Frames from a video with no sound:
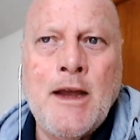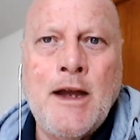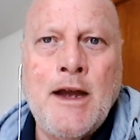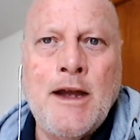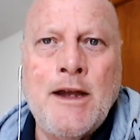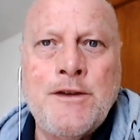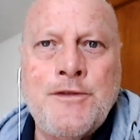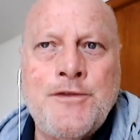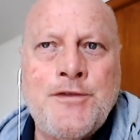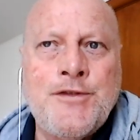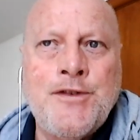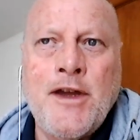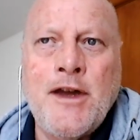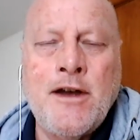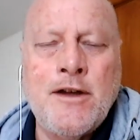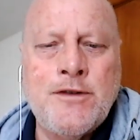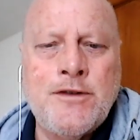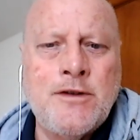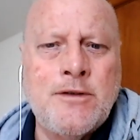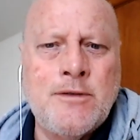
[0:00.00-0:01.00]
and
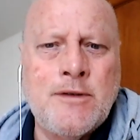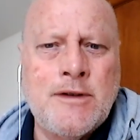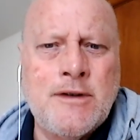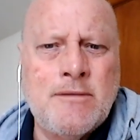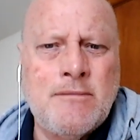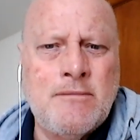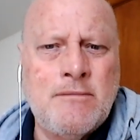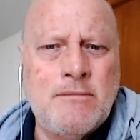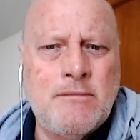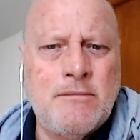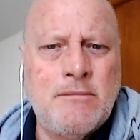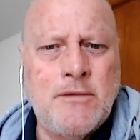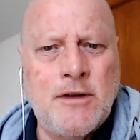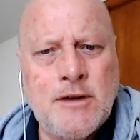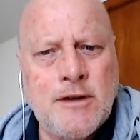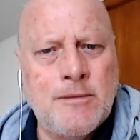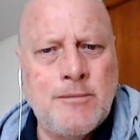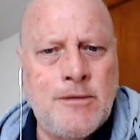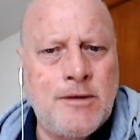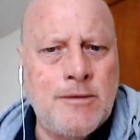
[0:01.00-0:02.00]
start doing
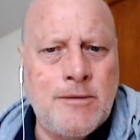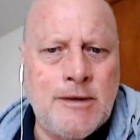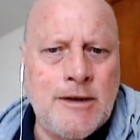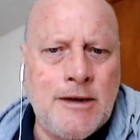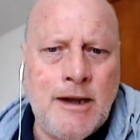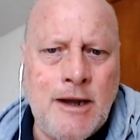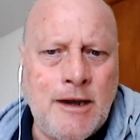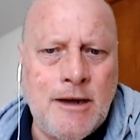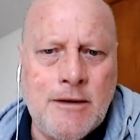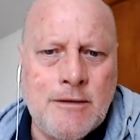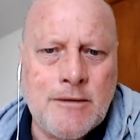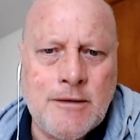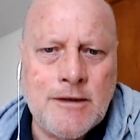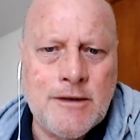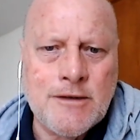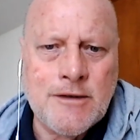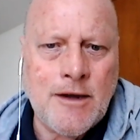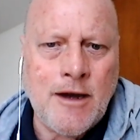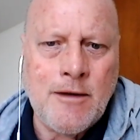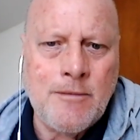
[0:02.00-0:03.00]
what I'm doing now.
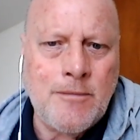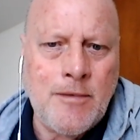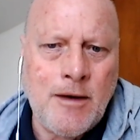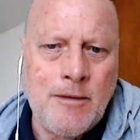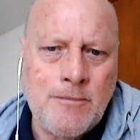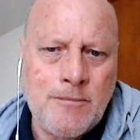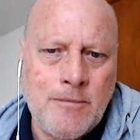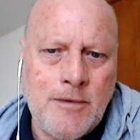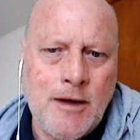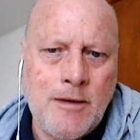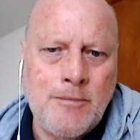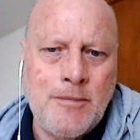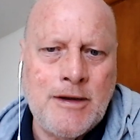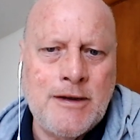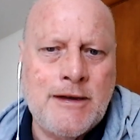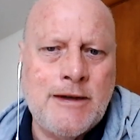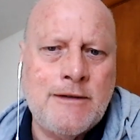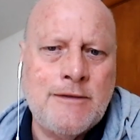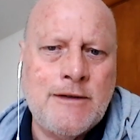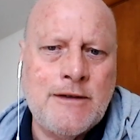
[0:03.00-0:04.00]
I'm
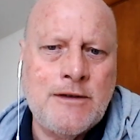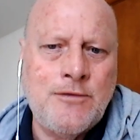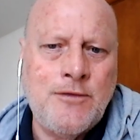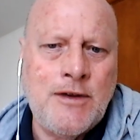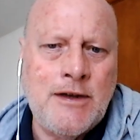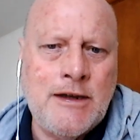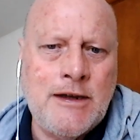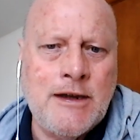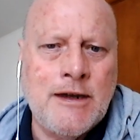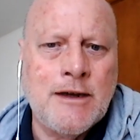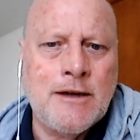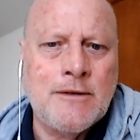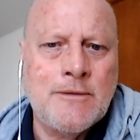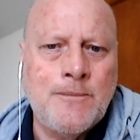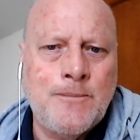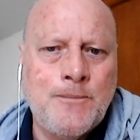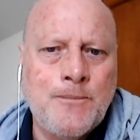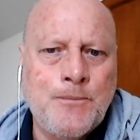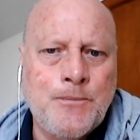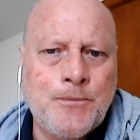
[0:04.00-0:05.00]
making this video.
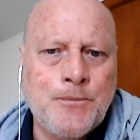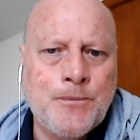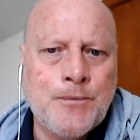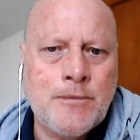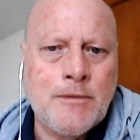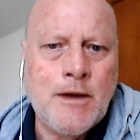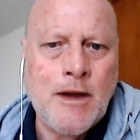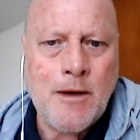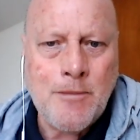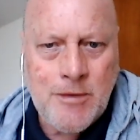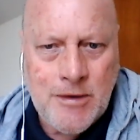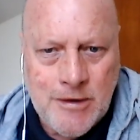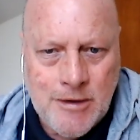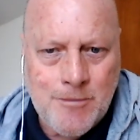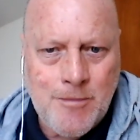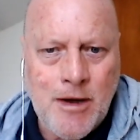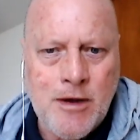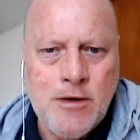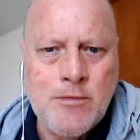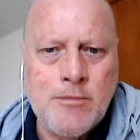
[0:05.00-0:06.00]
I'm in the
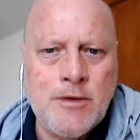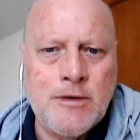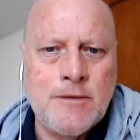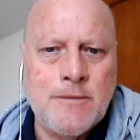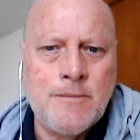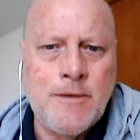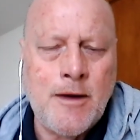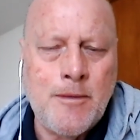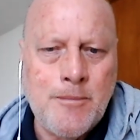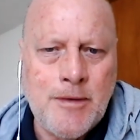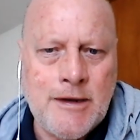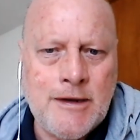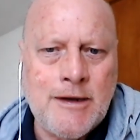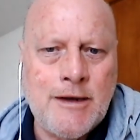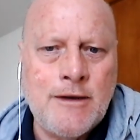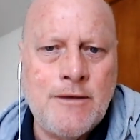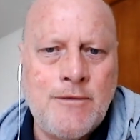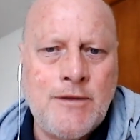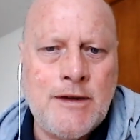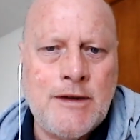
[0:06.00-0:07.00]
moment. I'm
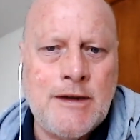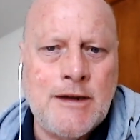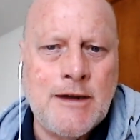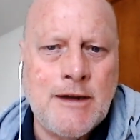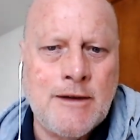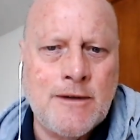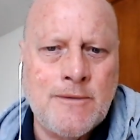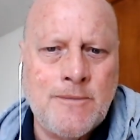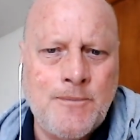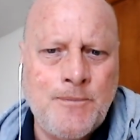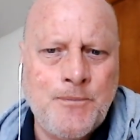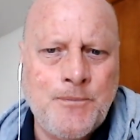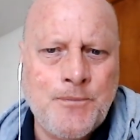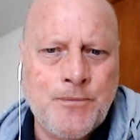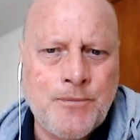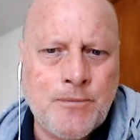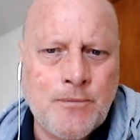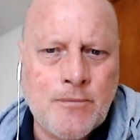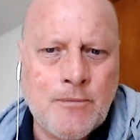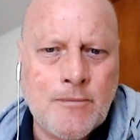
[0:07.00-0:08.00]
making a video.
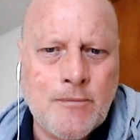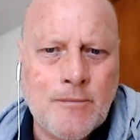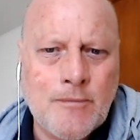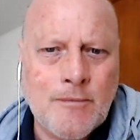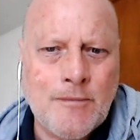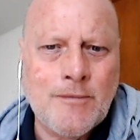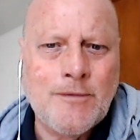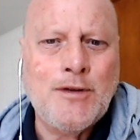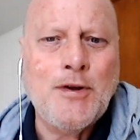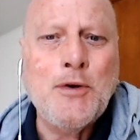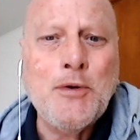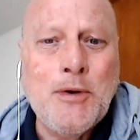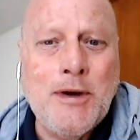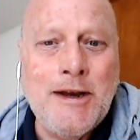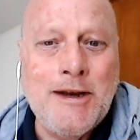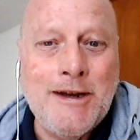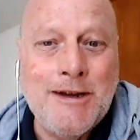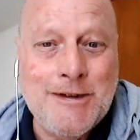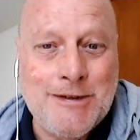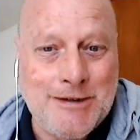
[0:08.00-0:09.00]
I'm
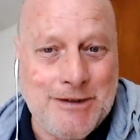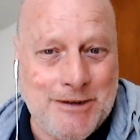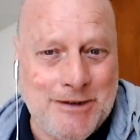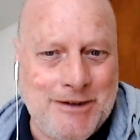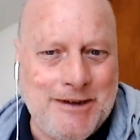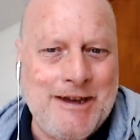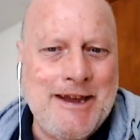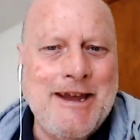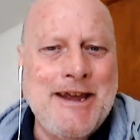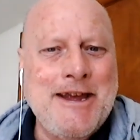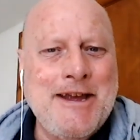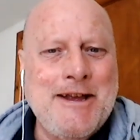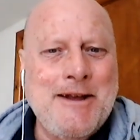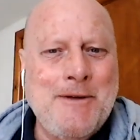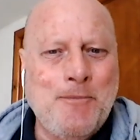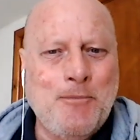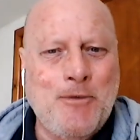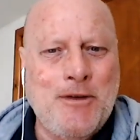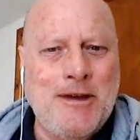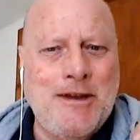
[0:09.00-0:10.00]
talking into
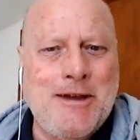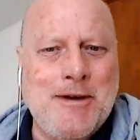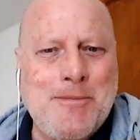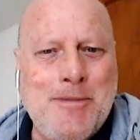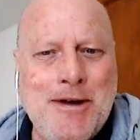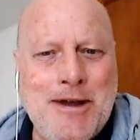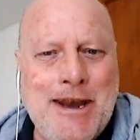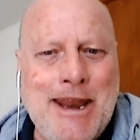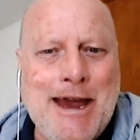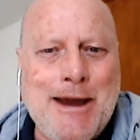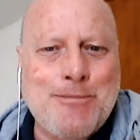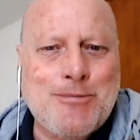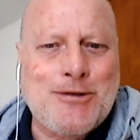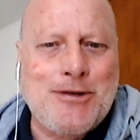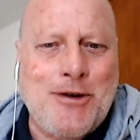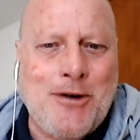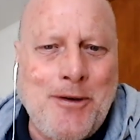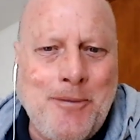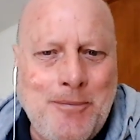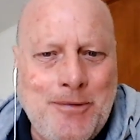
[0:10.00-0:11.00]
my
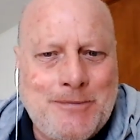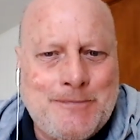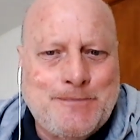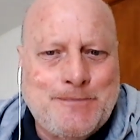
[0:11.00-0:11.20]
laptop.